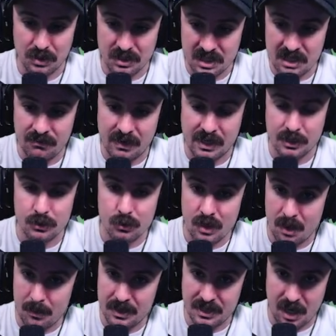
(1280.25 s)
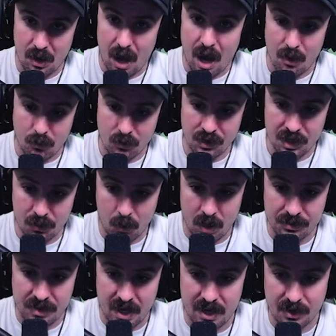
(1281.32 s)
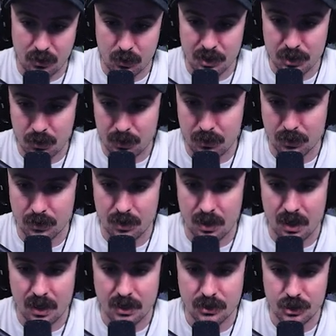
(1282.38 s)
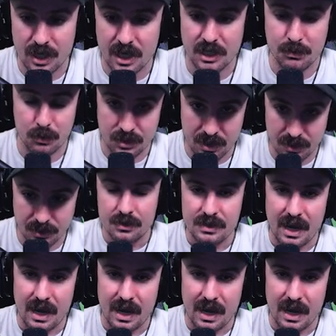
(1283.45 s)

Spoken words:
and see if I could do that because I really want that increased critical chance percentage.